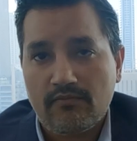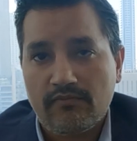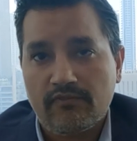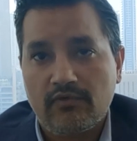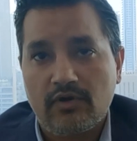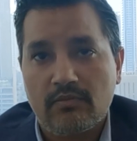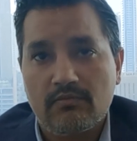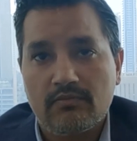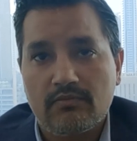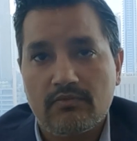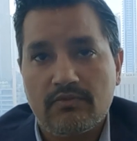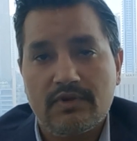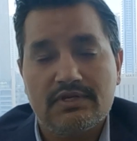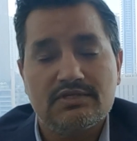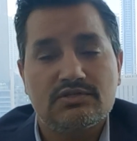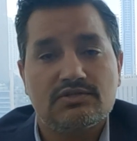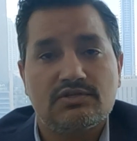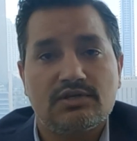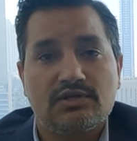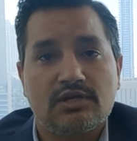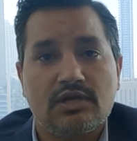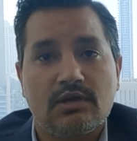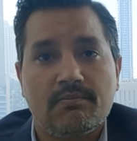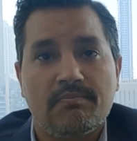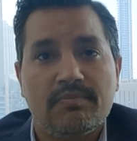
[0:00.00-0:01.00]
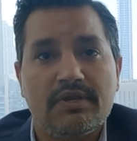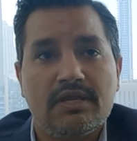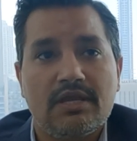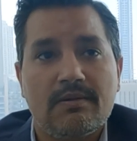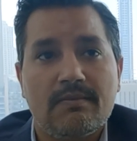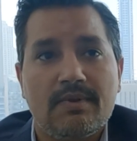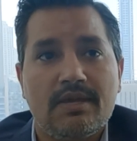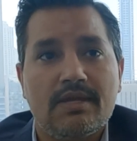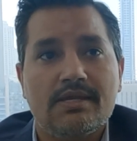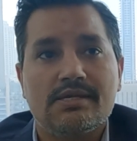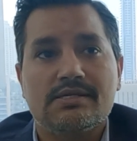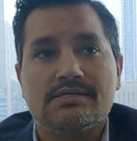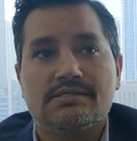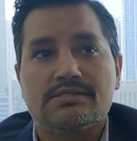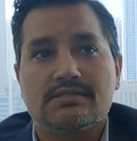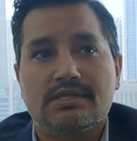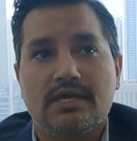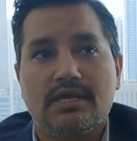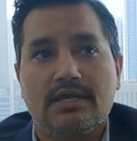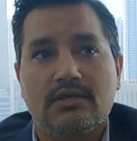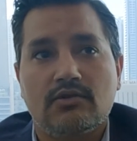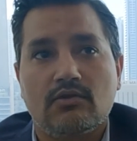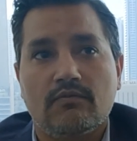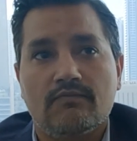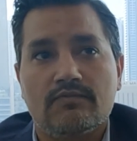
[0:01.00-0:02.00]
from registering a PMA is
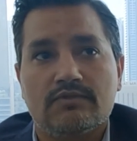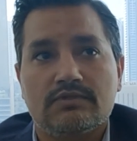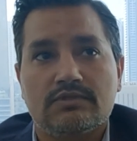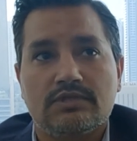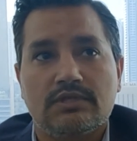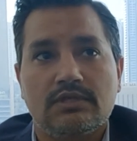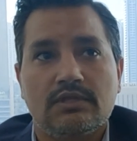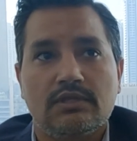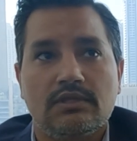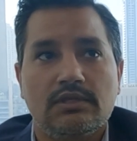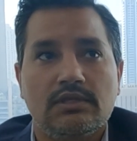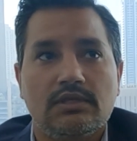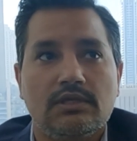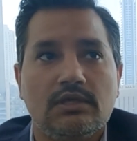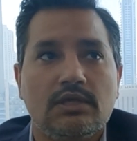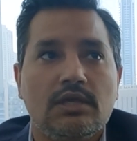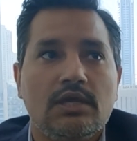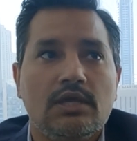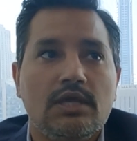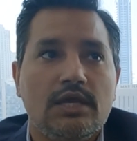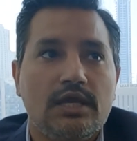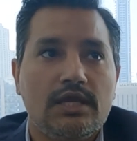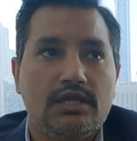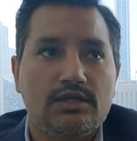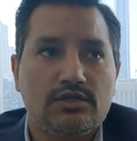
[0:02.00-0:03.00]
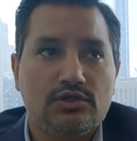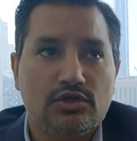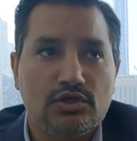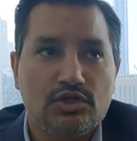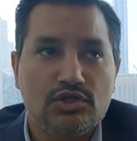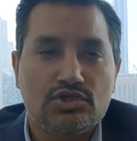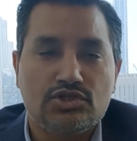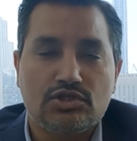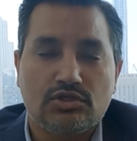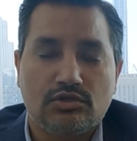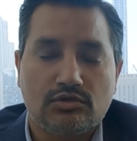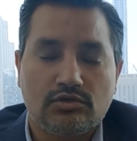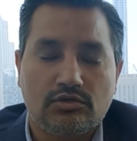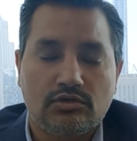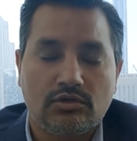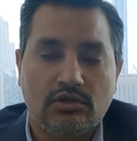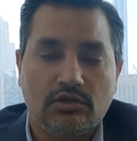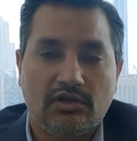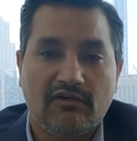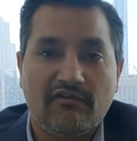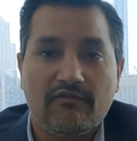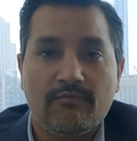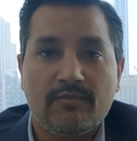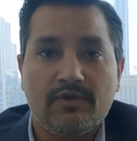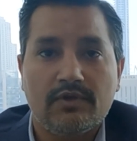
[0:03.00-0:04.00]
that obviously the Indonesian
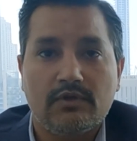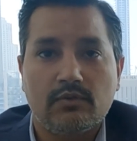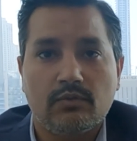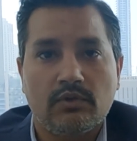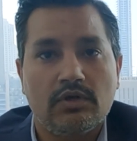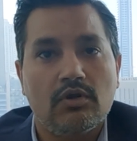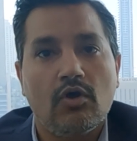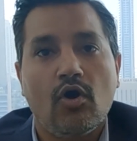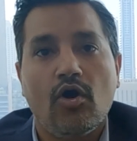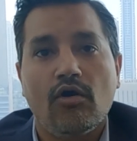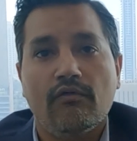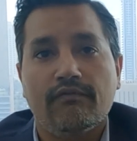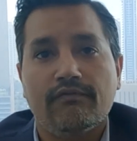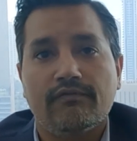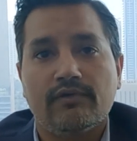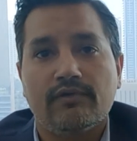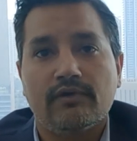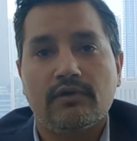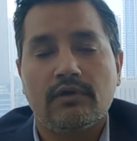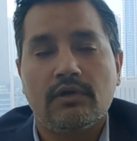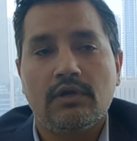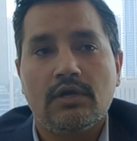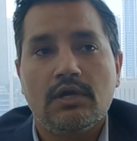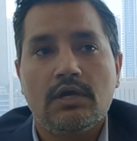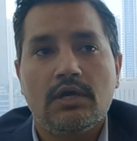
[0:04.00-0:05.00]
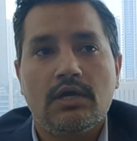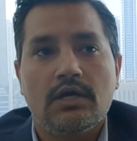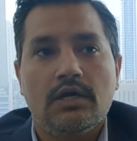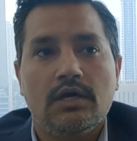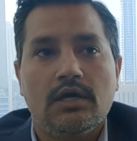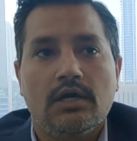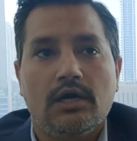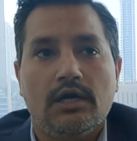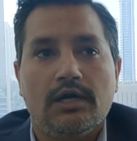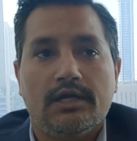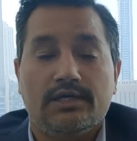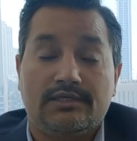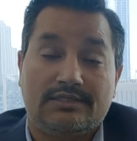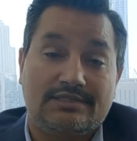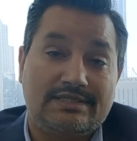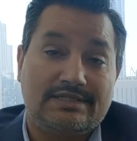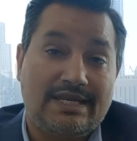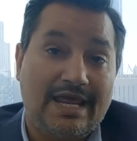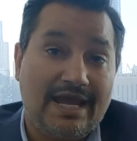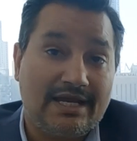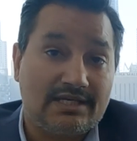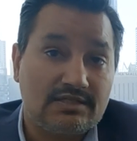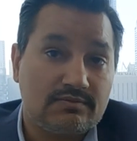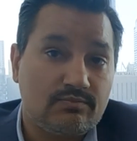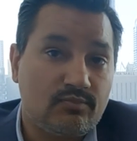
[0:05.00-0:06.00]
government will offer
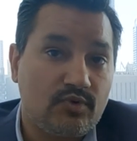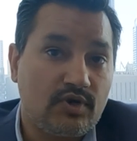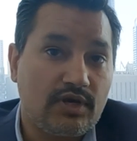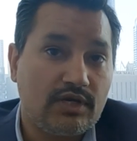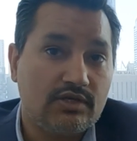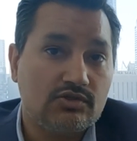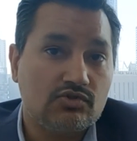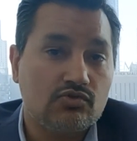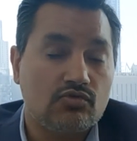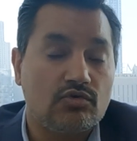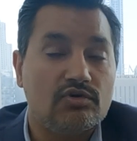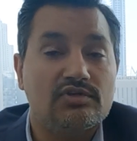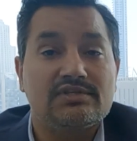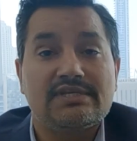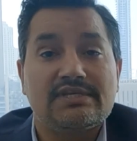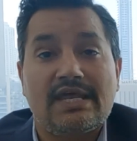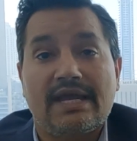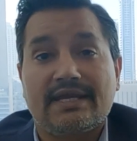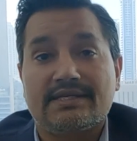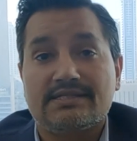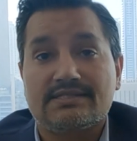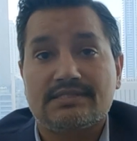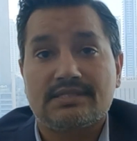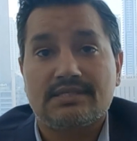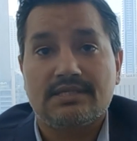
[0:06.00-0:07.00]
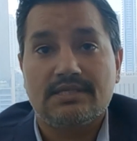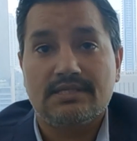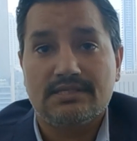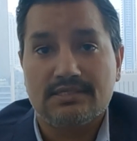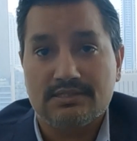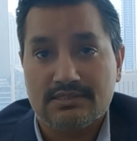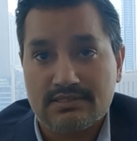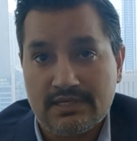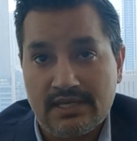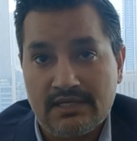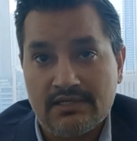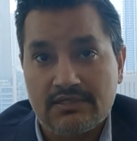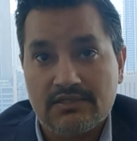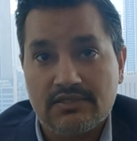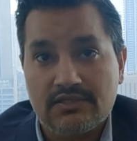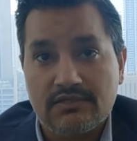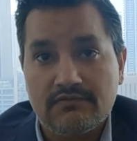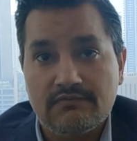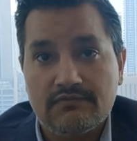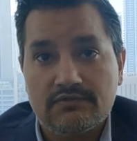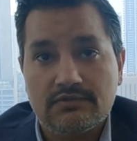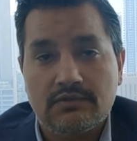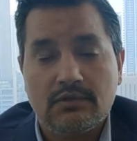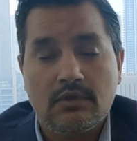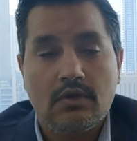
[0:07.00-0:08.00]
tax breaks or tax
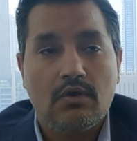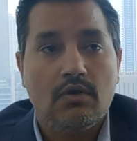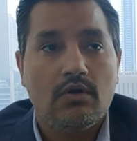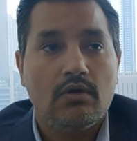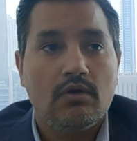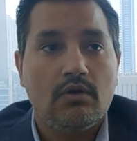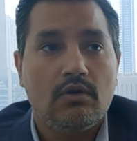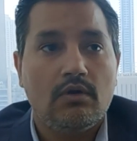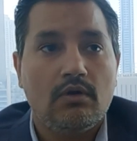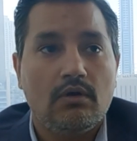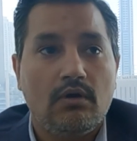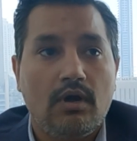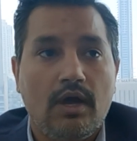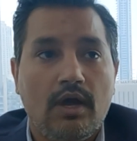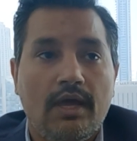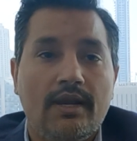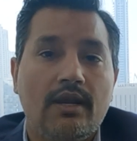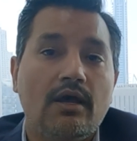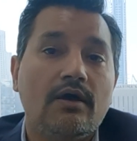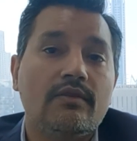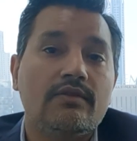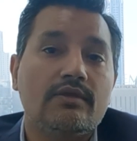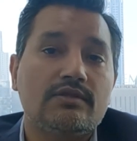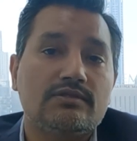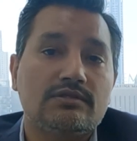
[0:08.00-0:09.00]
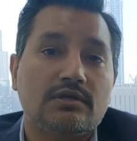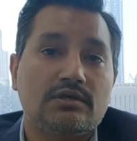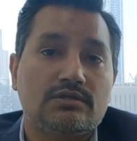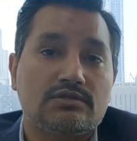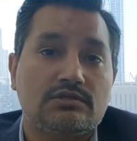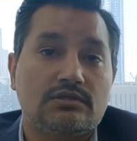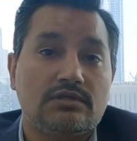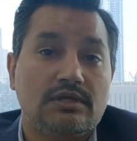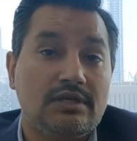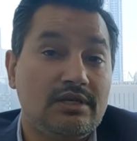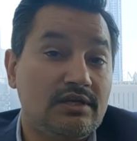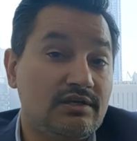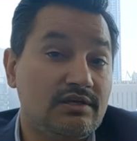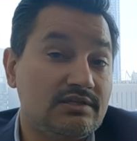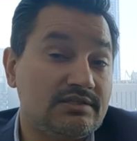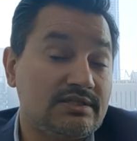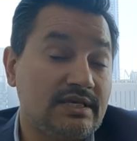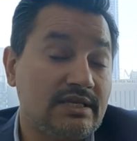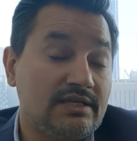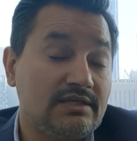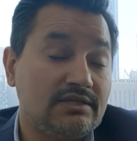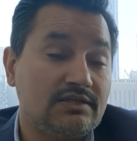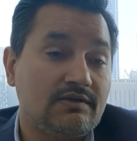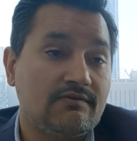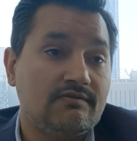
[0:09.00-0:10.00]
incentives and other certain
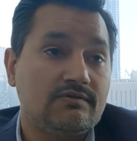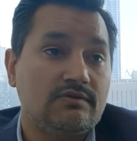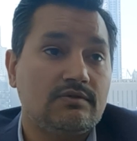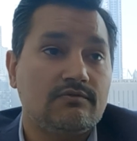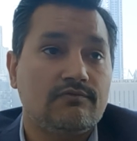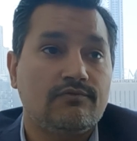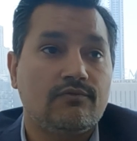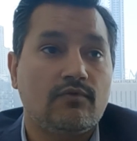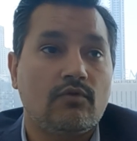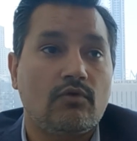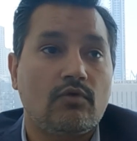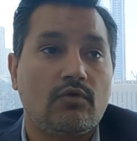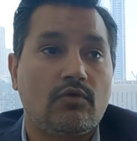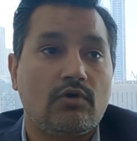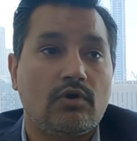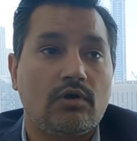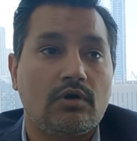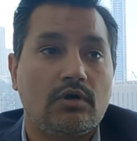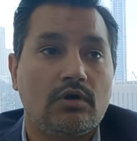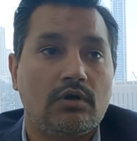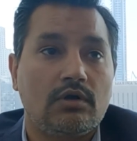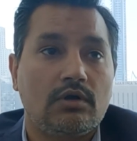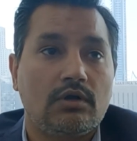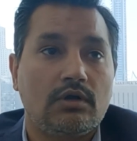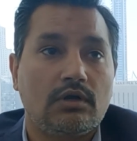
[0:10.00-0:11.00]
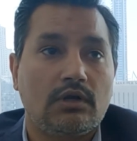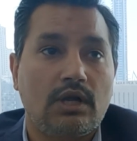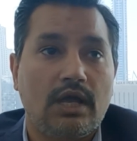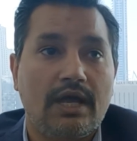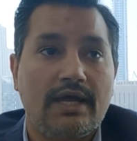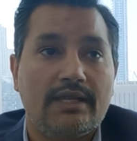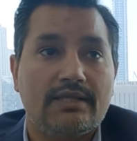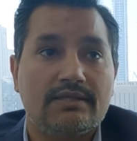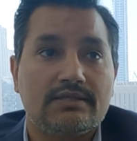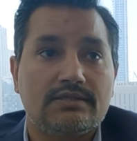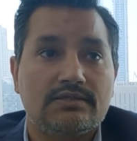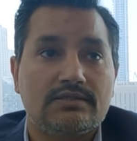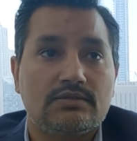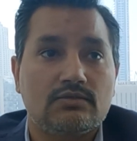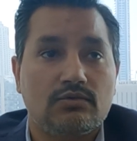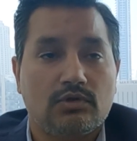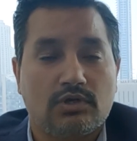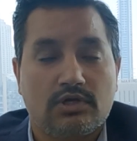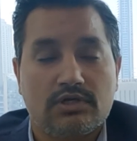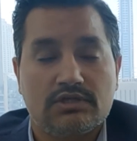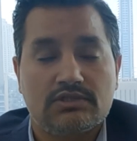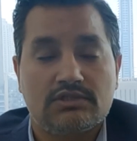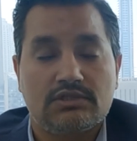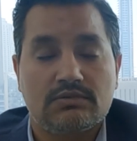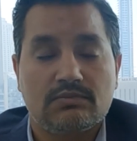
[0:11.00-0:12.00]
incentives for clients or
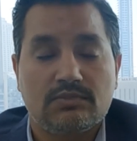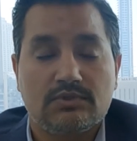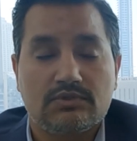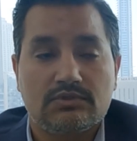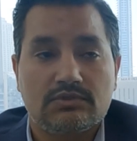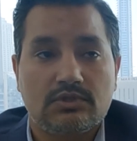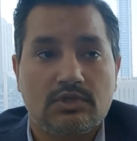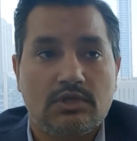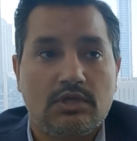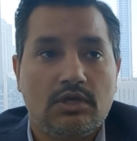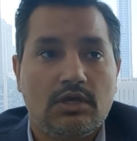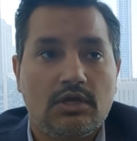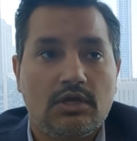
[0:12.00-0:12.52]
customers